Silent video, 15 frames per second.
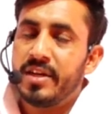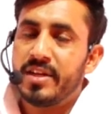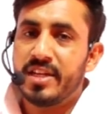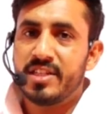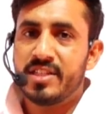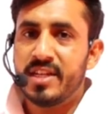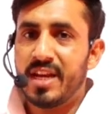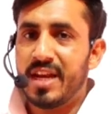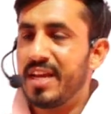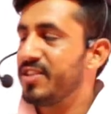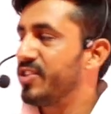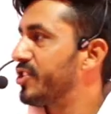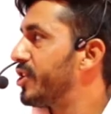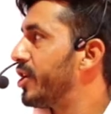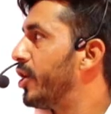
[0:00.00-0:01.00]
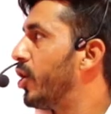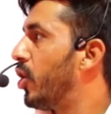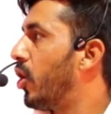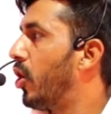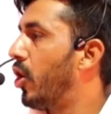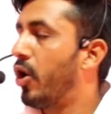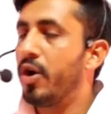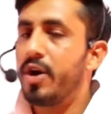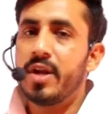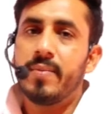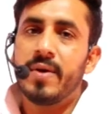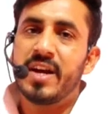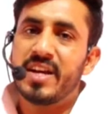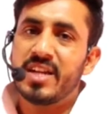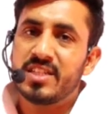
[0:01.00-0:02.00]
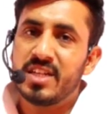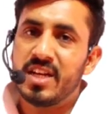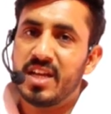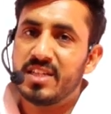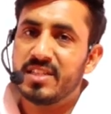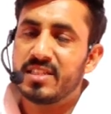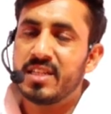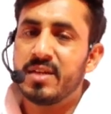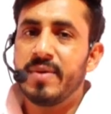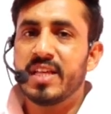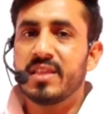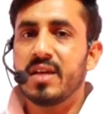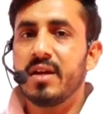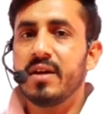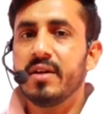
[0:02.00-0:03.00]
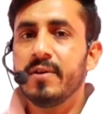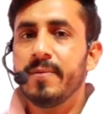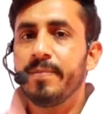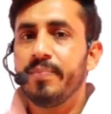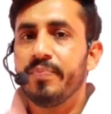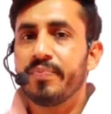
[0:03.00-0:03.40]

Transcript: rationalization or double rationalization method,